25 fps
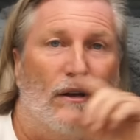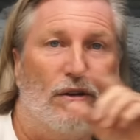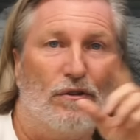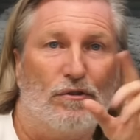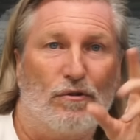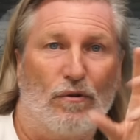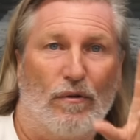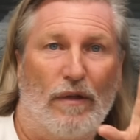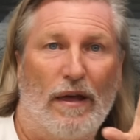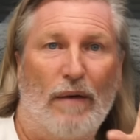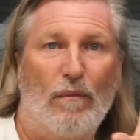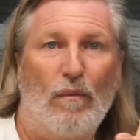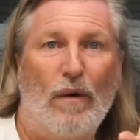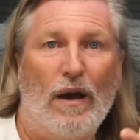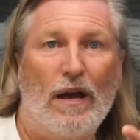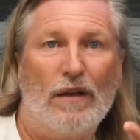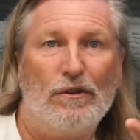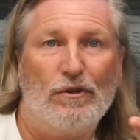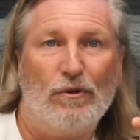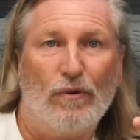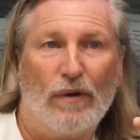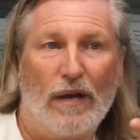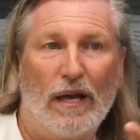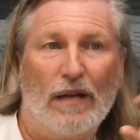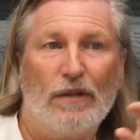So then where
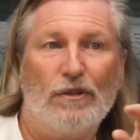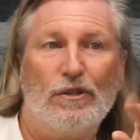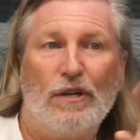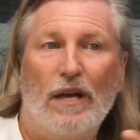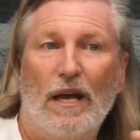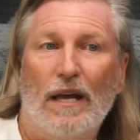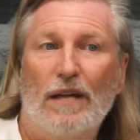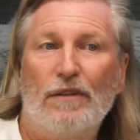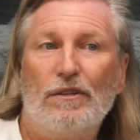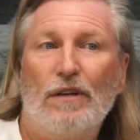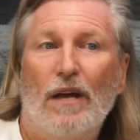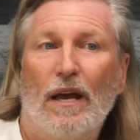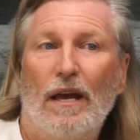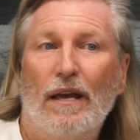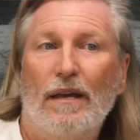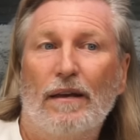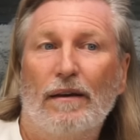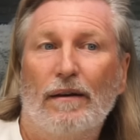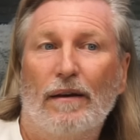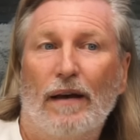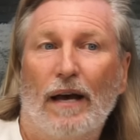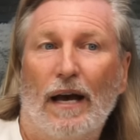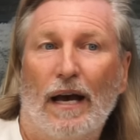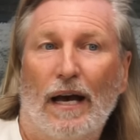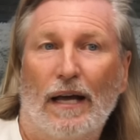do you get JJ
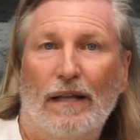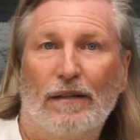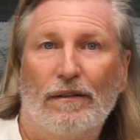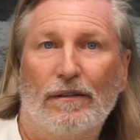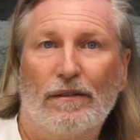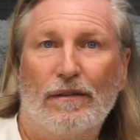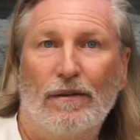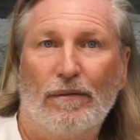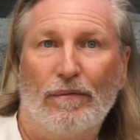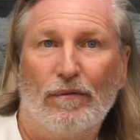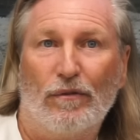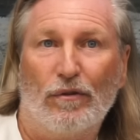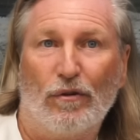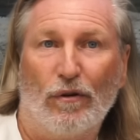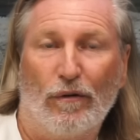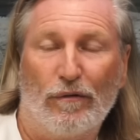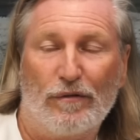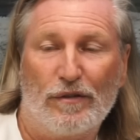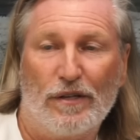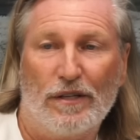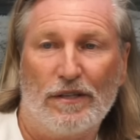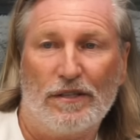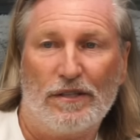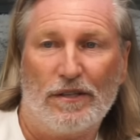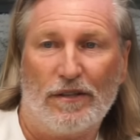and
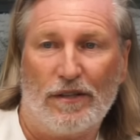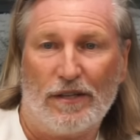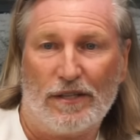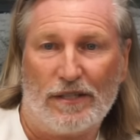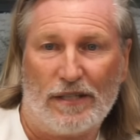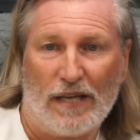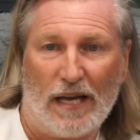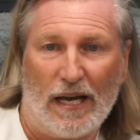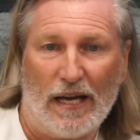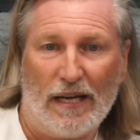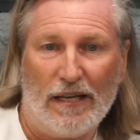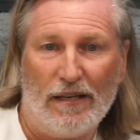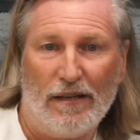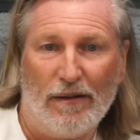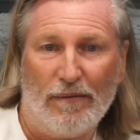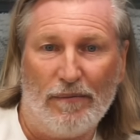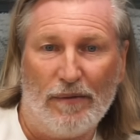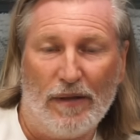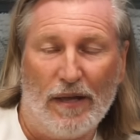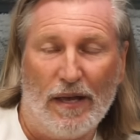Duffs into the side?